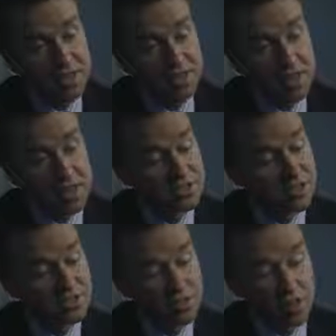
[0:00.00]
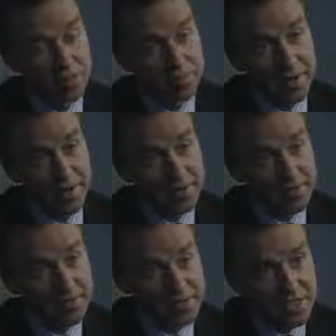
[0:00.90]
There's long-term follow-up now in
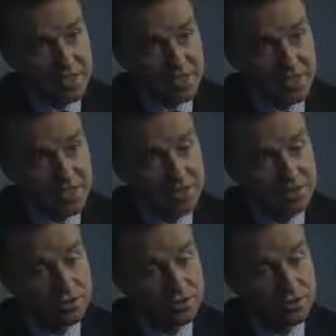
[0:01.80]
some of these studies,